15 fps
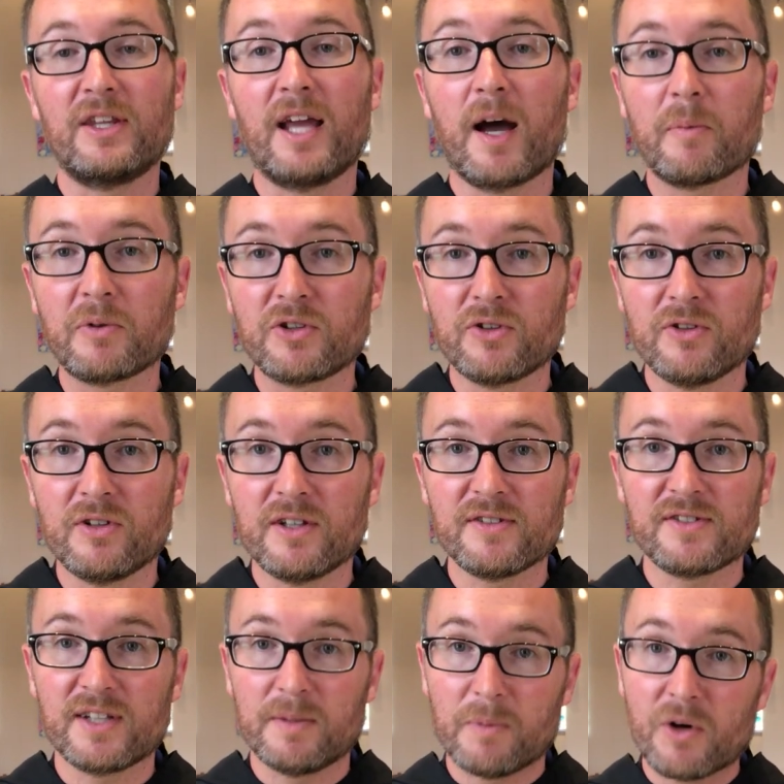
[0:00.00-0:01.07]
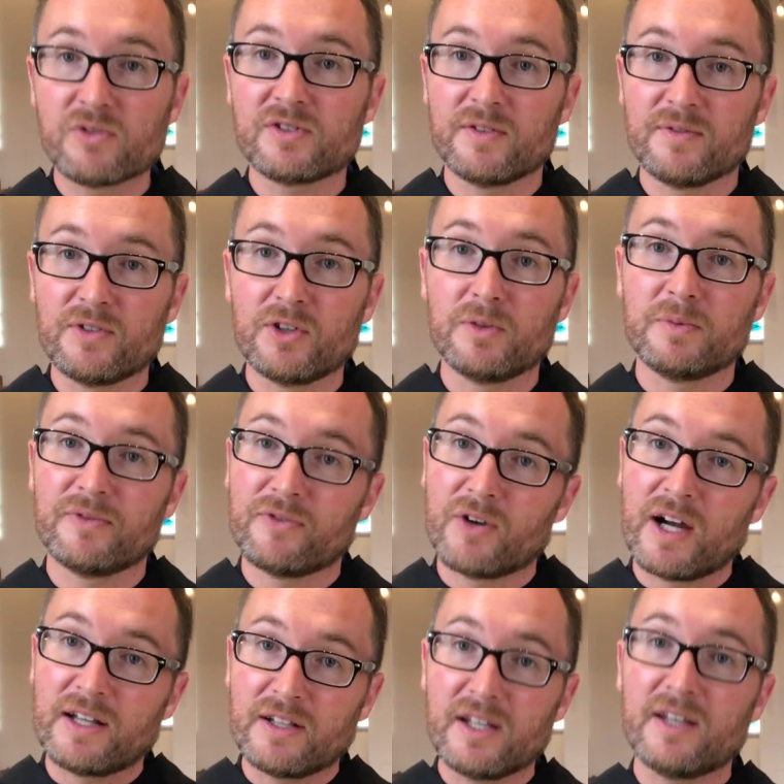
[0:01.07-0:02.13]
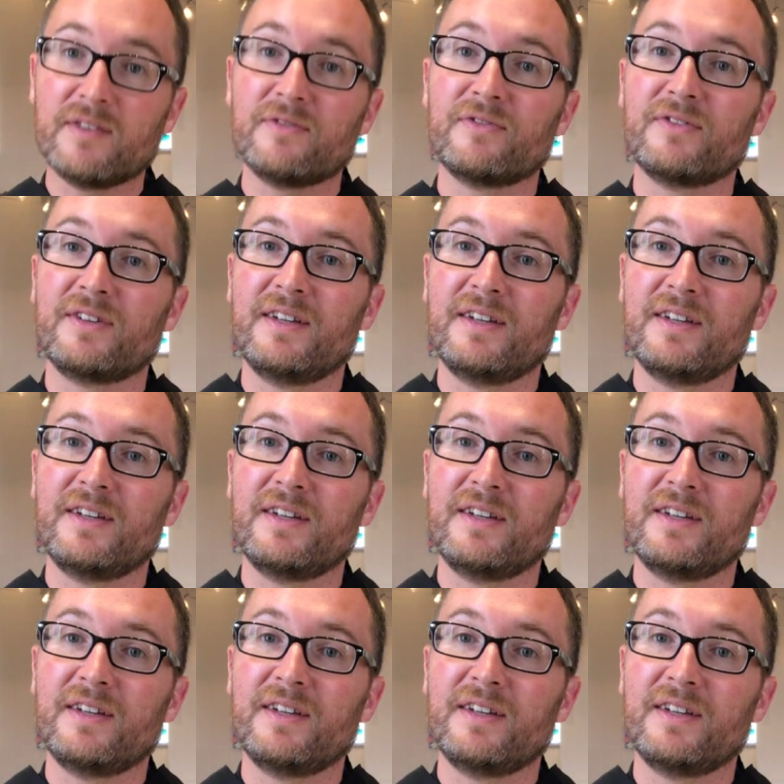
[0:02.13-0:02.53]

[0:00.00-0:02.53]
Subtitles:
the opportunity to see most of you before I leave,